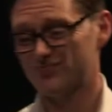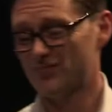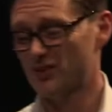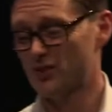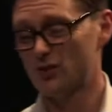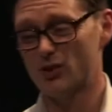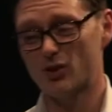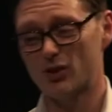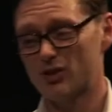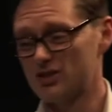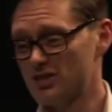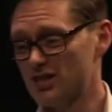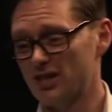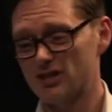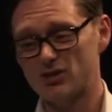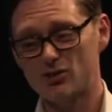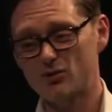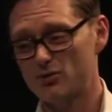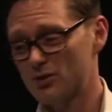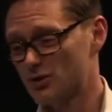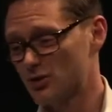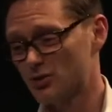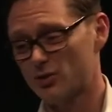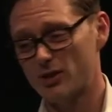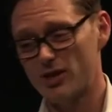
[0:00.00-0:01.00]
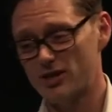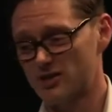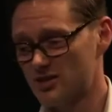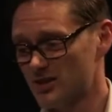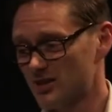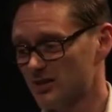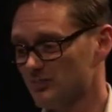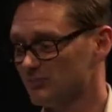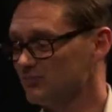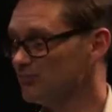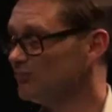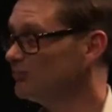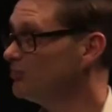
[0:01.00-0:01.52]
her architecture is
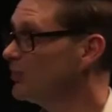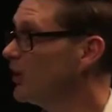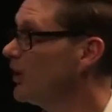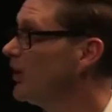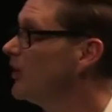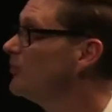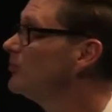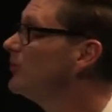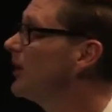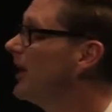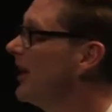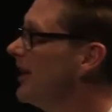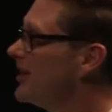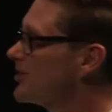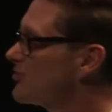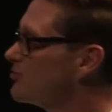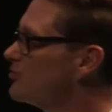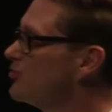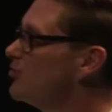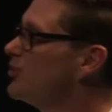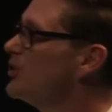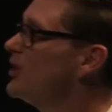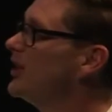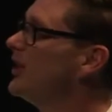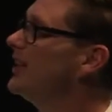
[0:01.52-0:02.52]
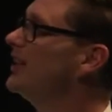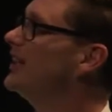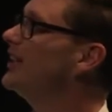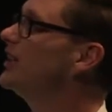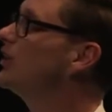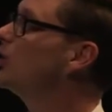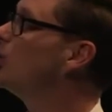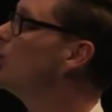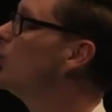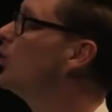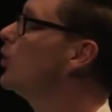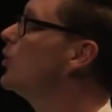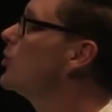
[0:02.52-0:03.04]
crazy, but it's really
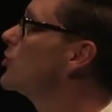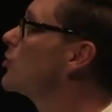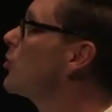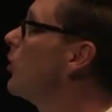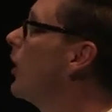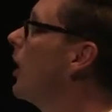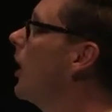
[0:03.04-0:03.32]
cool as